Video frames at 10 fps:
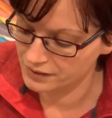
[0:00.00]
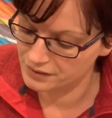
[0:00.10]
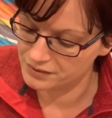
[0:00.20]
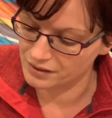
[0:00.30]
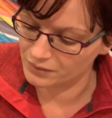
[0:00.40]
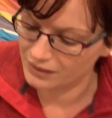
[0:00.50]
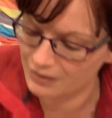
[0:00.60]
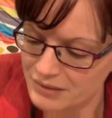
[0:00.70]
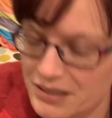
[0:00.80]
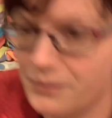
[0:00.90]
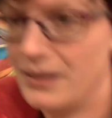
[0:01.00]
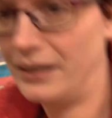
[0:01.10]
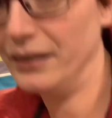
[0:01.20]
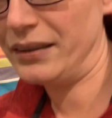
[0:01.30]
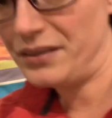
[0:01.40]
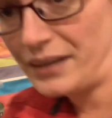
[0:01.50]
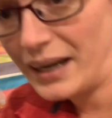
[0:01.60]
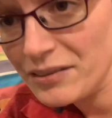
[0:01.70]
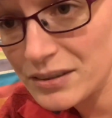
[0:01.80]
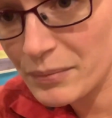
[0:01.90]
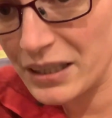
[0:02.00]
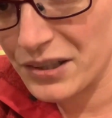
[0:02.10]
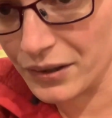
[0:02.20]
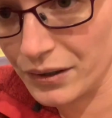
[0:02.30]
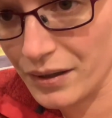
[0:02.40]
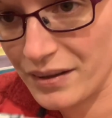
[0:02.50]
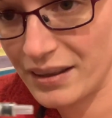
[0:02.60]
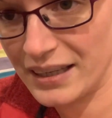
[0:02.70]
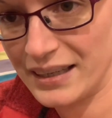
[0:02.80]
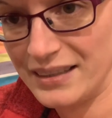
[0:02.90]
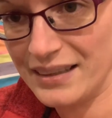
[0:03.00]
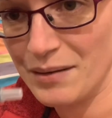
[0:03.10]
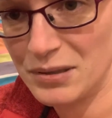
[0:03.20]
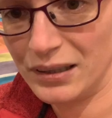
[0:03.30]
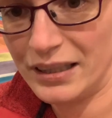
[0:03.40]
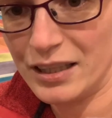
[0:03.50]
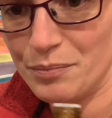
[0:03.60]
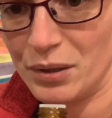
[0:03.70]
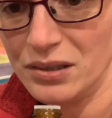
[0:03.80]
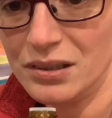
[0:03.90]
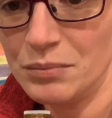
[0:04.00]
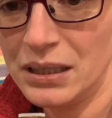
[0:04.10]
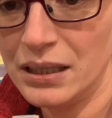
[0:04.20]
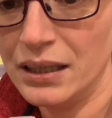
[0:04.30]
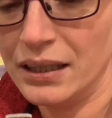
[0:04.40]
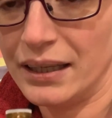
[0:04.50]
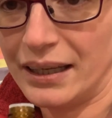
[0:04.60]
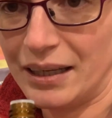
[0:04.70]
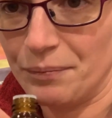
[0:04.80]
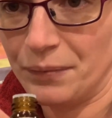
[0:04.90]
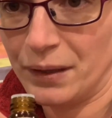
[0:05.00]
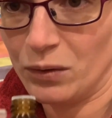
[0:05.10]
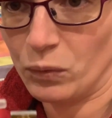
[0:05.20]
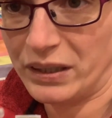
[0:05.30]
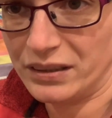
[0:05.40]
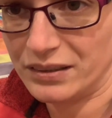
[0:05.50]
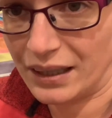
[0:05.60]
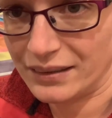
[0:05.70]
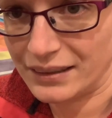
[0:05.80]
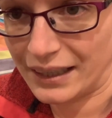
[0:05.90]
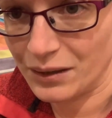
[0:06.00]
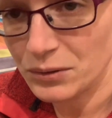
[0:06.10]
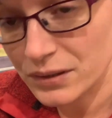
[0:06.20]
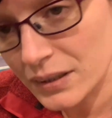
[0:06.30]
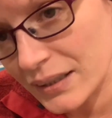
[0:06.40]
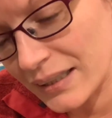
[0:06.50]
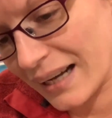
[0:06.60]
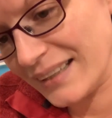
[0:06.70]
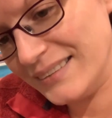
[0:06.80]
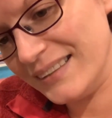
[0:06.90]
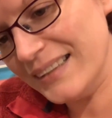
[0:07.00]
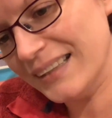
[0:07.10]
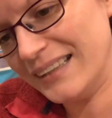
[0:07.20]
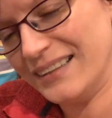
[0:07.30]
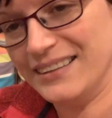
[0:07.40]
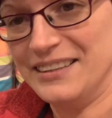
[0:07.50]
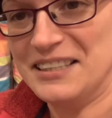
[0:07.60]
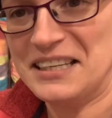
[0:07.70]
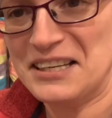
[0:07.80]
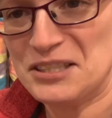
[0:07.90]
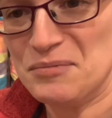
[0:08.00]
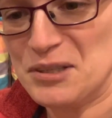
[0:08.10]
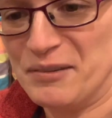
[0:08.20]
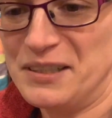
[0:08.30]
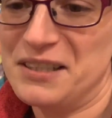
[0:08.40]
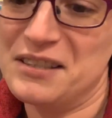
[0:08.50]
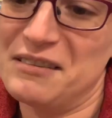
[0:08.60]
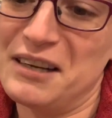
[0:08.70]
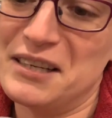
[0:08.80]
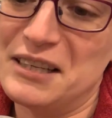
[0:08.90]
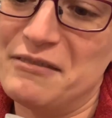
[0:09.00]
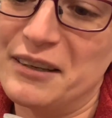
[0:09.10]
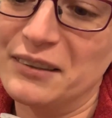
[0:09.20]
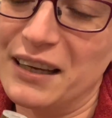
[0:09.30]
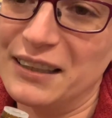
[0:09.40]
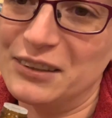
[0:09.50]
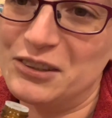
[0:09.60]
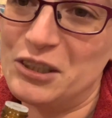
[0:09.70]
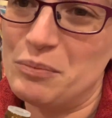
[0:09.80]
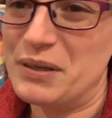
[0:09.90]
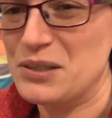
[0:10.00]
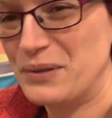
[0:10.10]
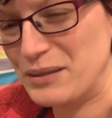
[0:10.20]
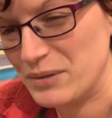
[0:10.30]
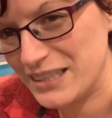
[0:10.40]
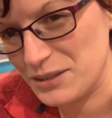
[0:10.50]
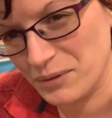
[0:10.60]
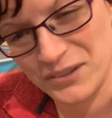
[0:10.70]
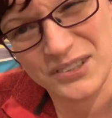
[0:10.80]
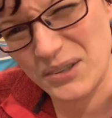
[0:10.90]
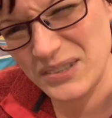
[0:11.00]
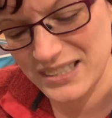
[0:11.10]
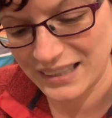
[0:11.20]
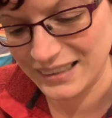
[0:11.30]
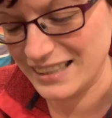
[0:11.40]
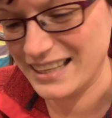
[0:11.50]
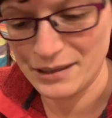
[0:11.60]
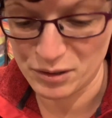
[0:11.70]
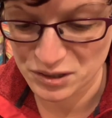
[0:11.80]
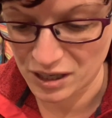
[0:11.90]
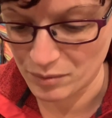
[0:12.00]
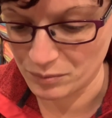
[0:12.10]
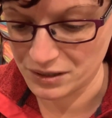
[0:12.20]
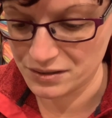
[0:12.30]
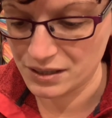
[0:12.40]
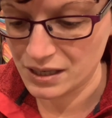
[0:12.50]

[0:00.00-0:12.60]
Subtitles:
So how I do with that is you have to make sure that the thing is absolutely at the bottom when you're starting out. Ideally you can get some syringes that actually fill that little tube bit as well, but these ones don't, sadly, and they're the most common ones.